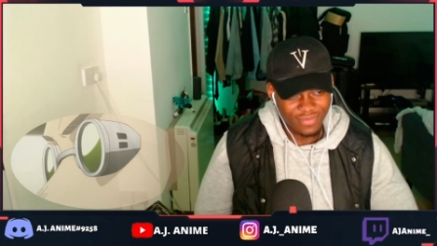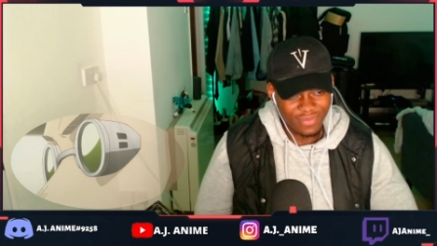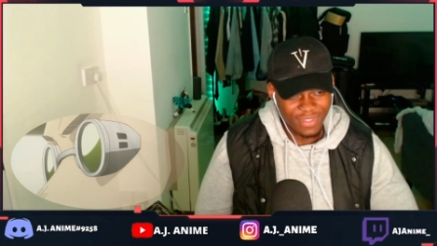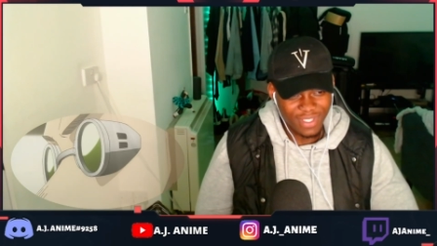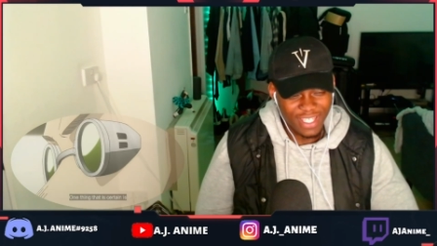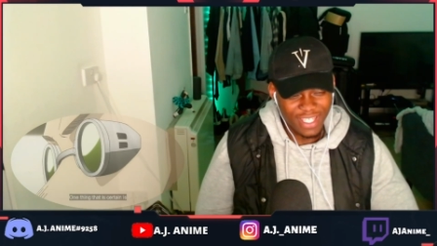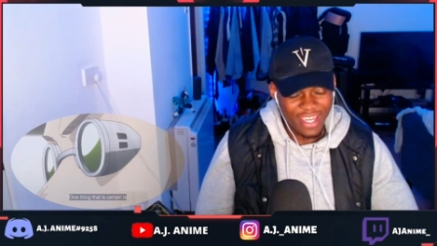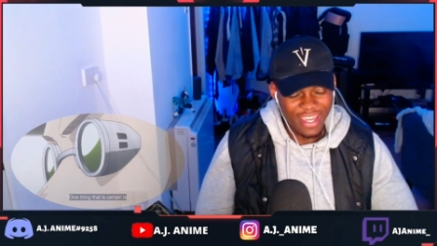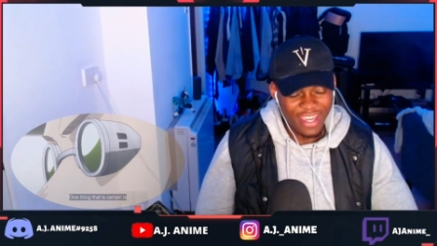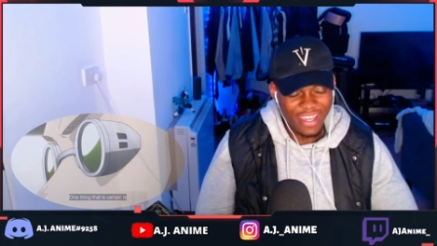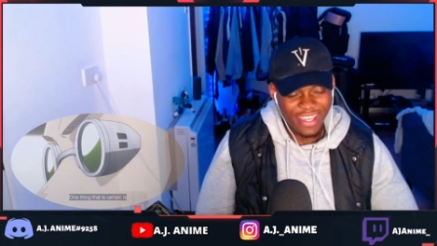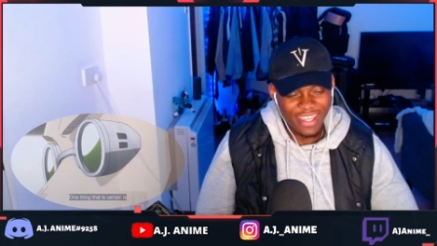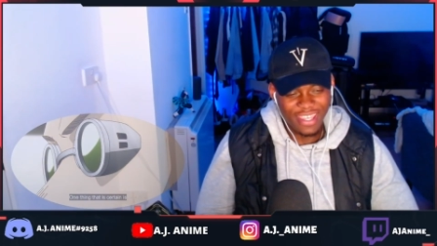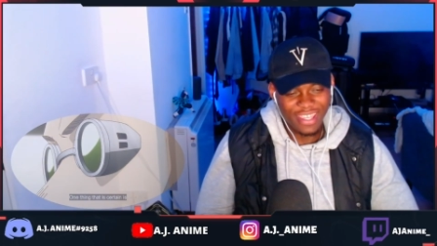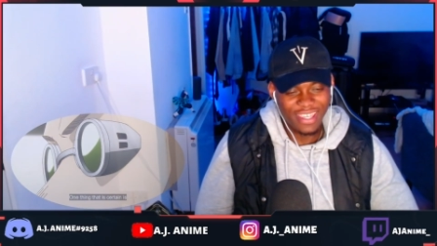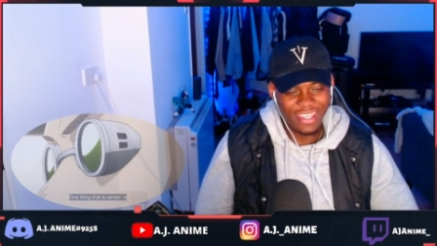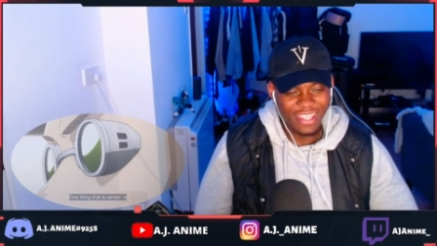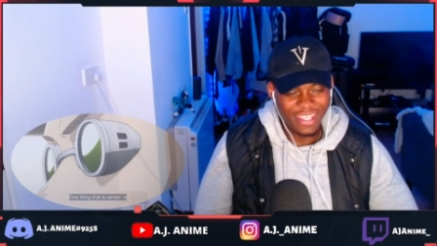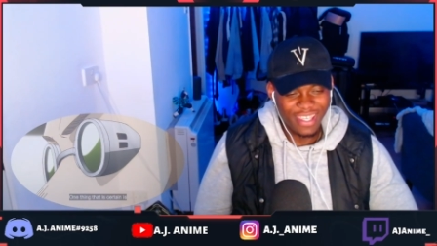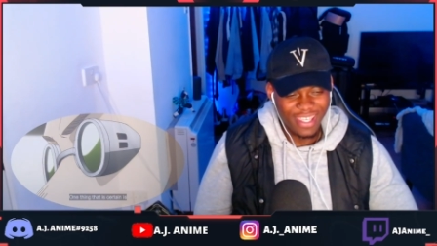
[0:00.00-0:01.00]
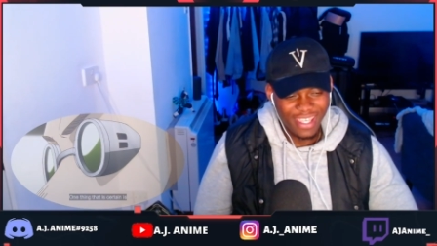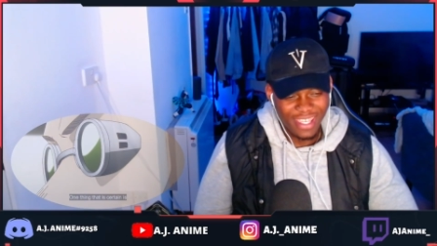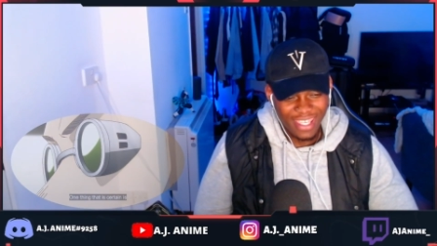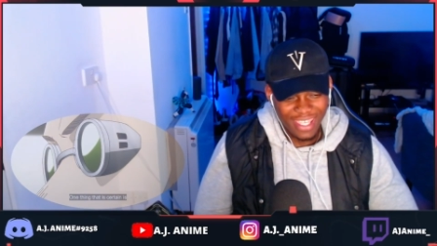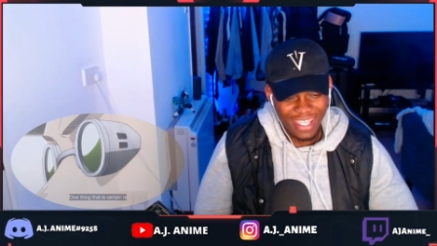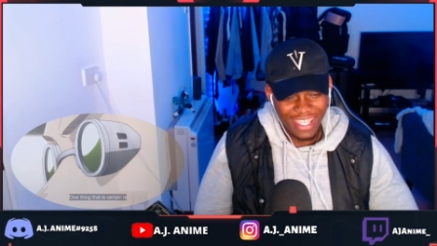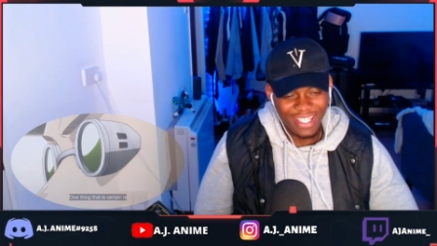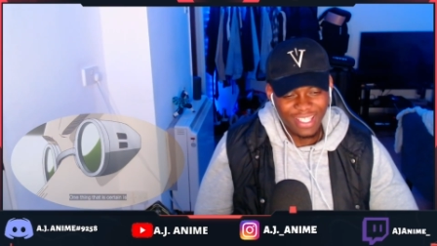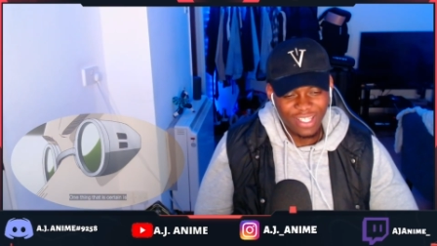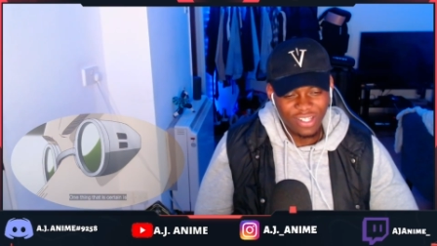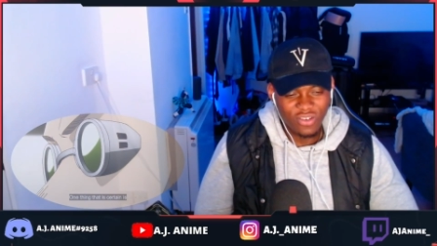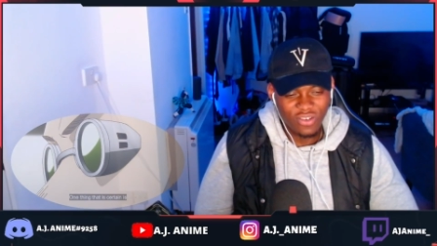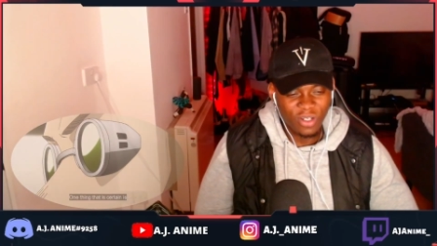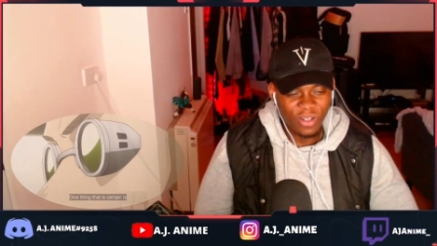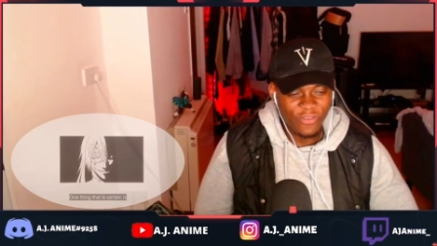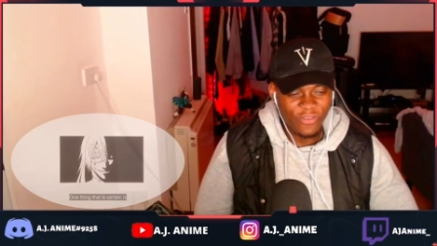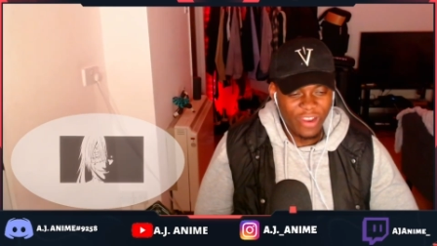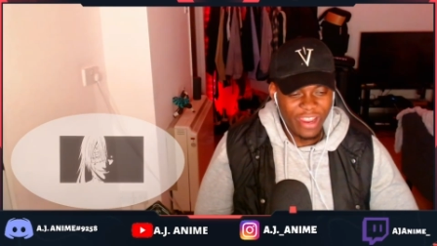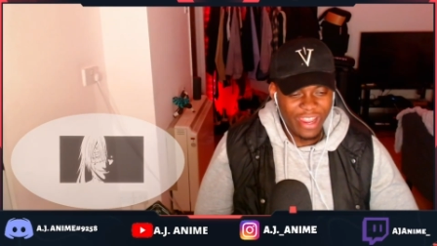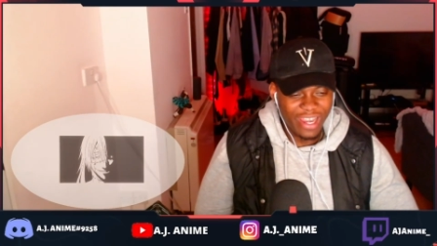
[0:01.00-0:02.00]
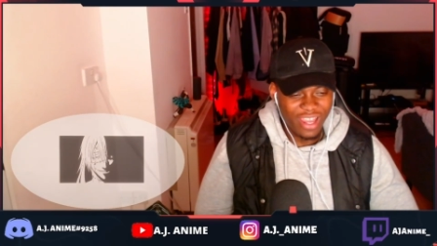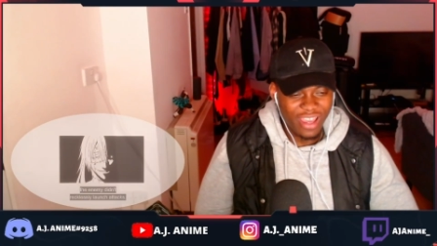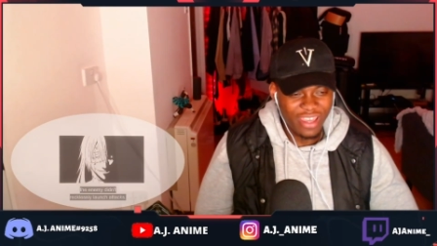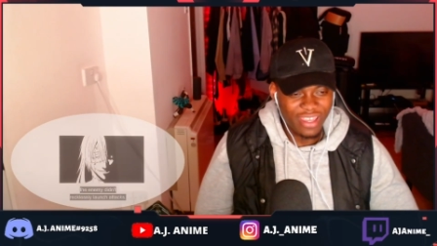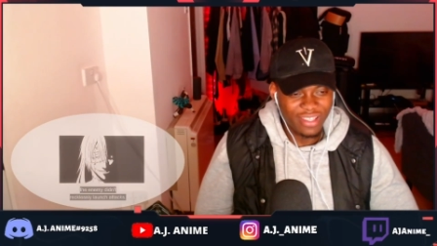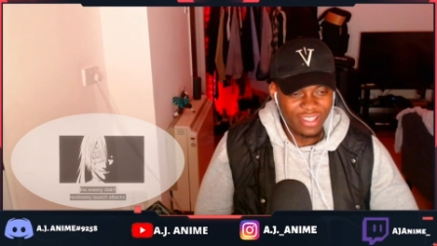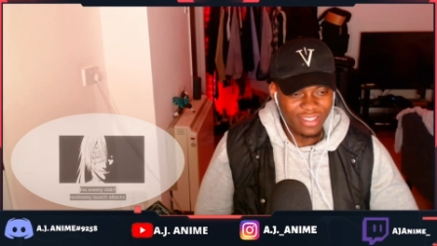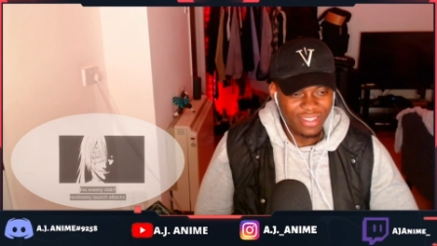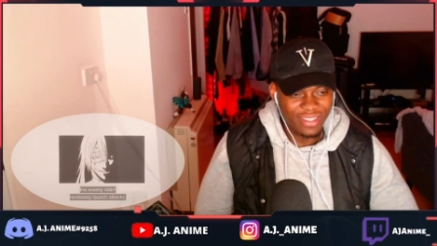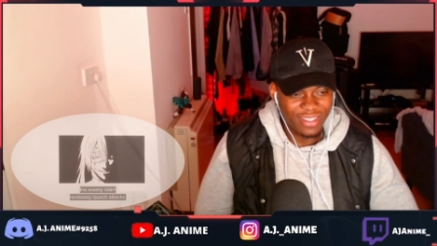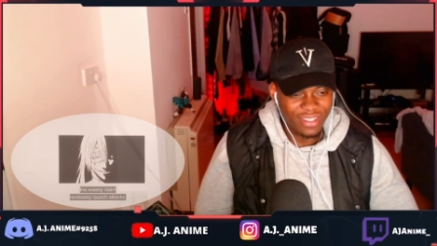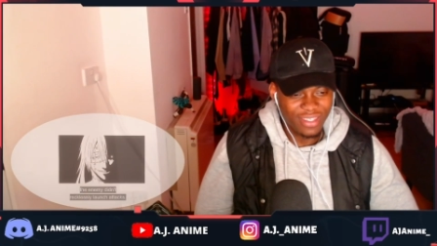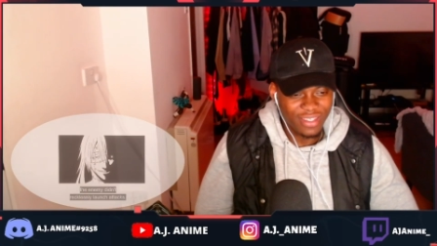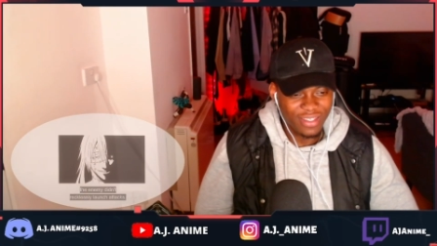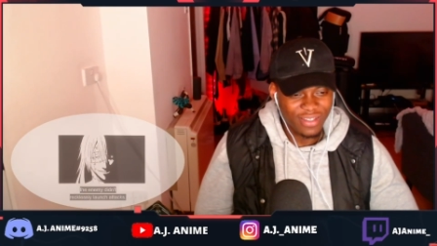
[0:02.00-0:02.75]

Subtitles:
Okay. He's along the right lines.